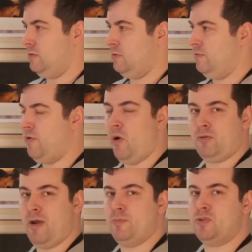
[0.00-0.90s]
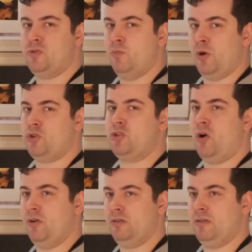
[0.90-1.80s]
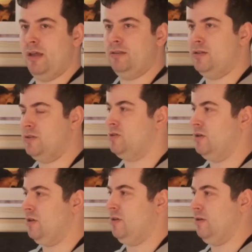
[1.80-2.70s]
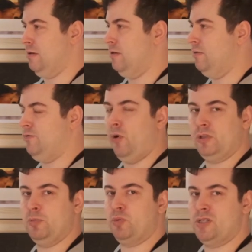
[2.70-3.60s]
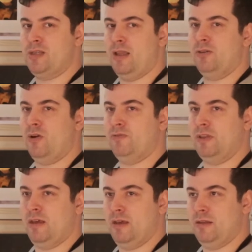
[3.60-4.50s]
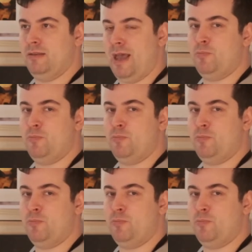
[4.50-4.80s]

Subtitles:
4 grams too much salt, that is 40% of the